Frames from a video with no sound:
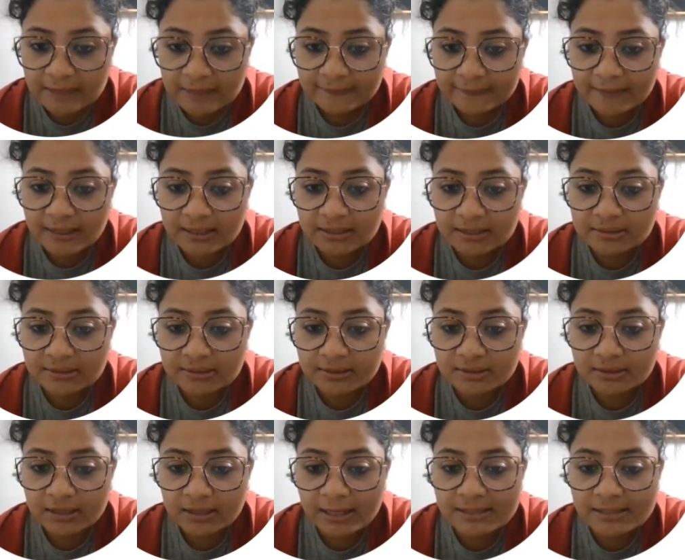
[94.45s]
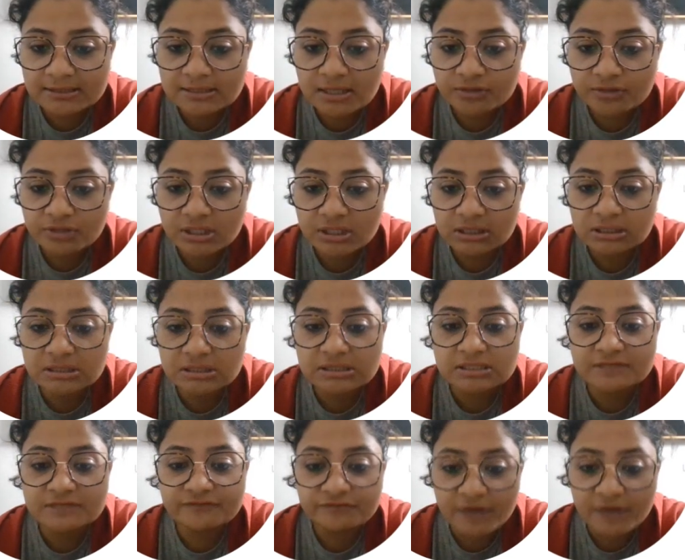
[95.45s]
Then in the year
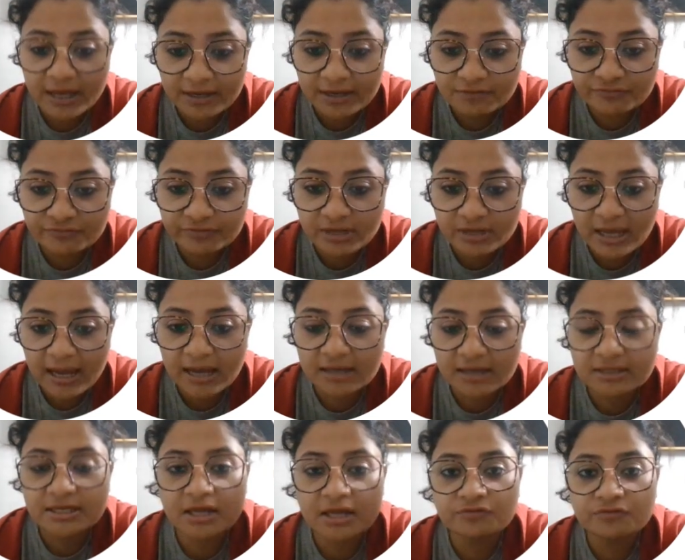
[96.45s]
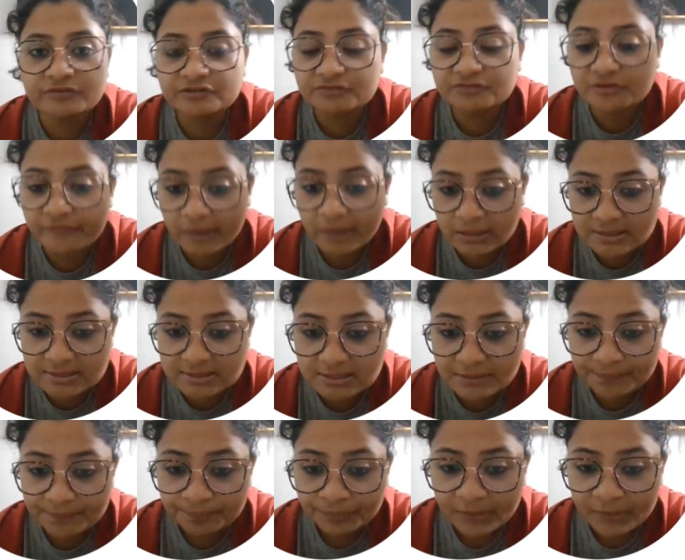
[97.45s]
1935 we had yellow fever
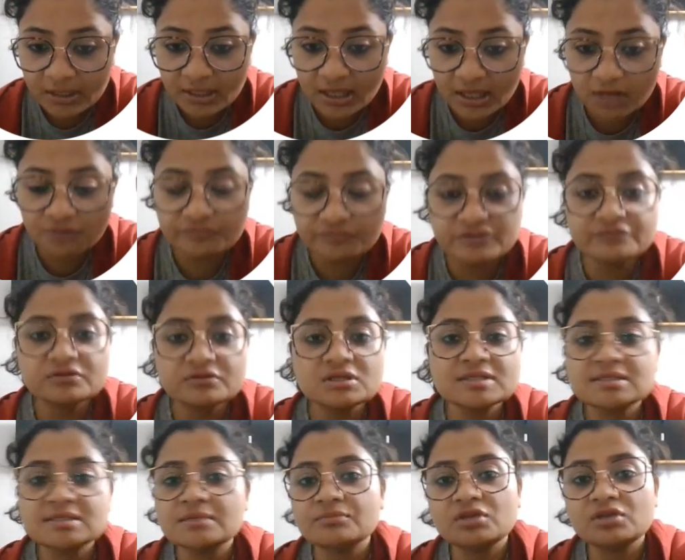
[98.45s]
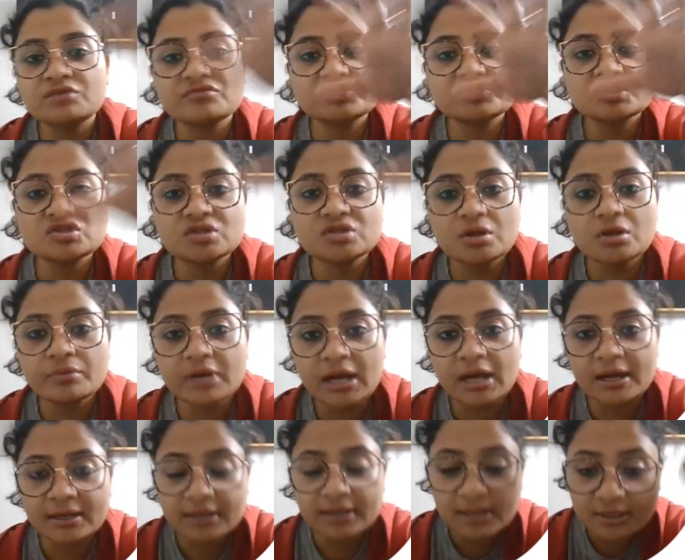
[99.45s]
vaccine. Yellow fever is something which is now
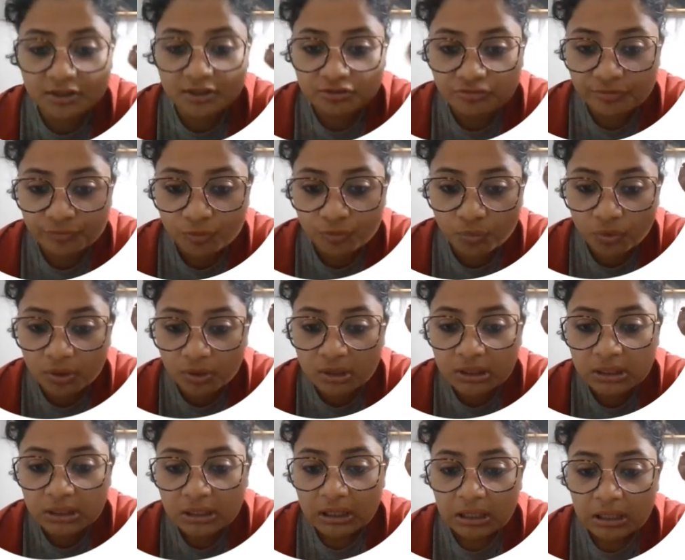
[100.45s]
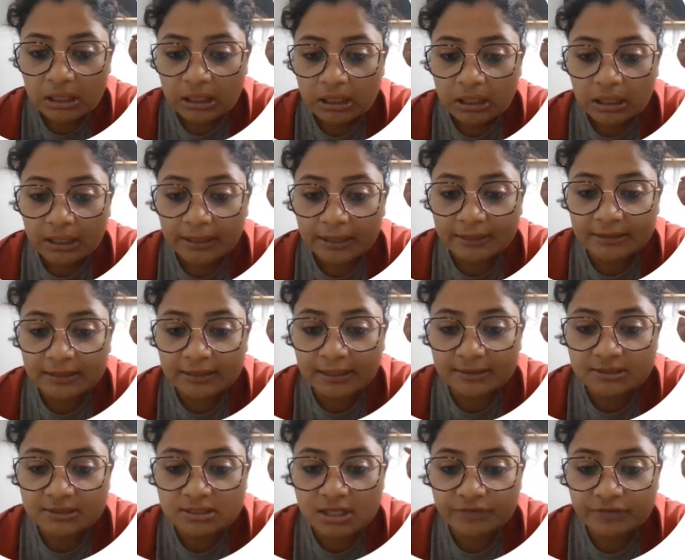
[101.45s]
eradicated from the world. In
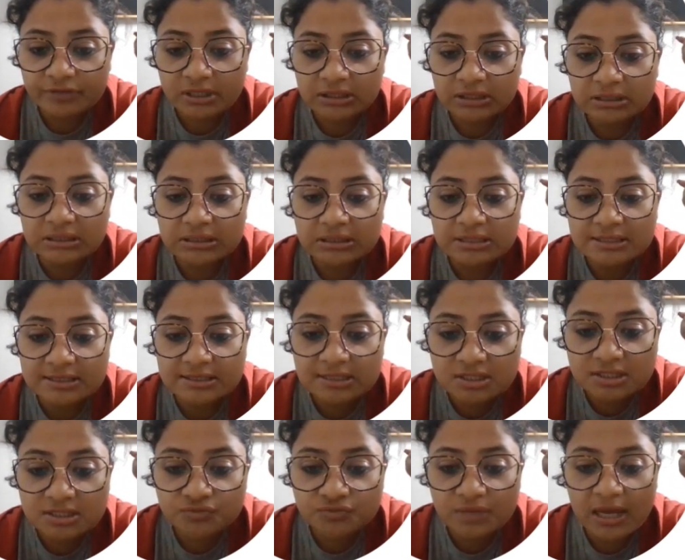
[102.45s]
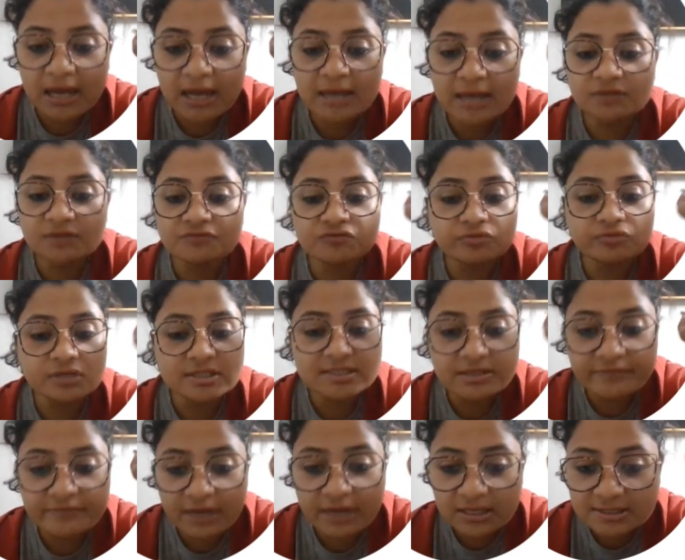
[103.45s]
1936 we had
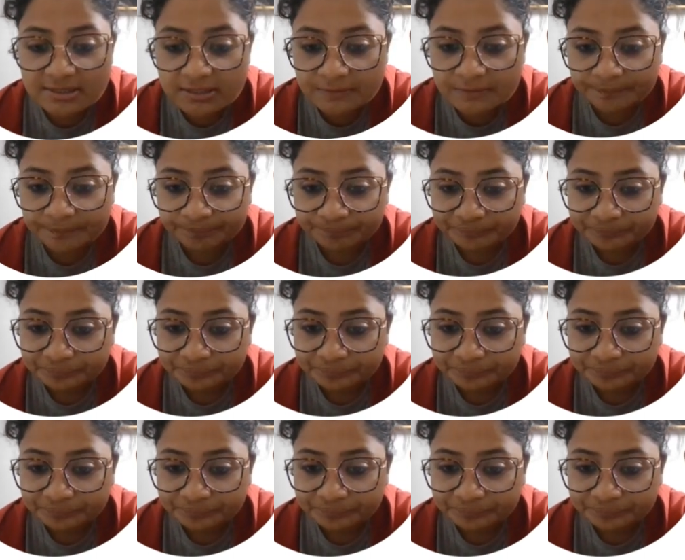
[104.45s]
influenza vaccine.